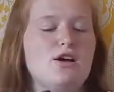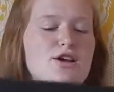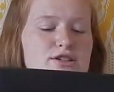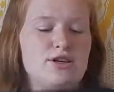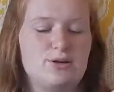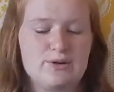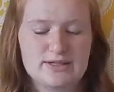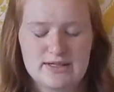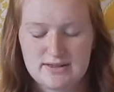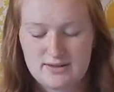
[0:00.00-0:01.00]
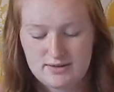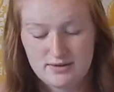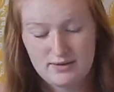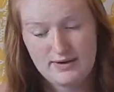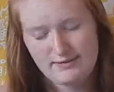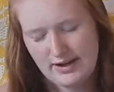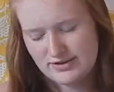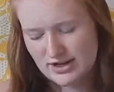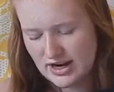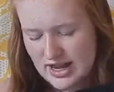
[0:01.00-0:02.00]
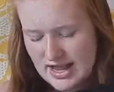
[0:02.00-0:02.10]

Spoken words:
So this is from 5-star.